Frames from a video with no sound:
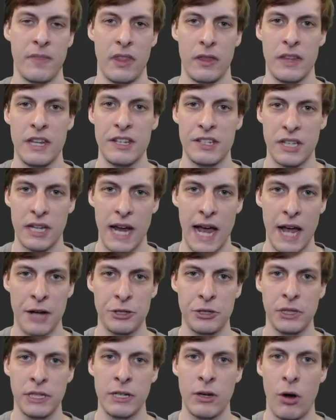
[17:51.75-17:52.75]
These can
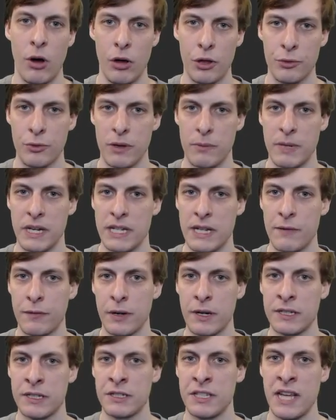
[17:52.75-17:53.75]
actually all three be
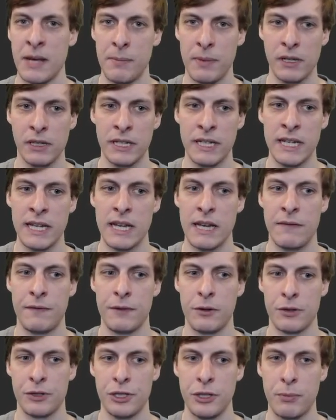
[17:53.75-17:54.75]
different, typically if
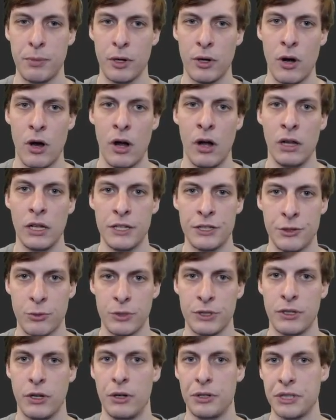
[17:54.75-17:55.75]
your super call is the
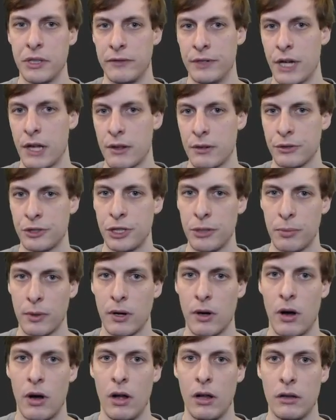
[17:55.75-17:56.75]
result of another super
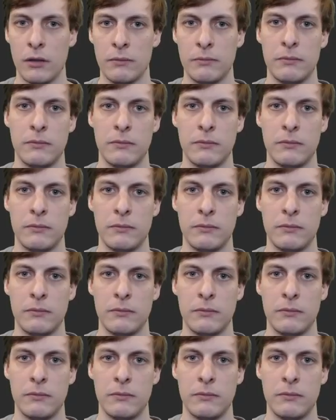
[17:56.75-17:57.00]
call.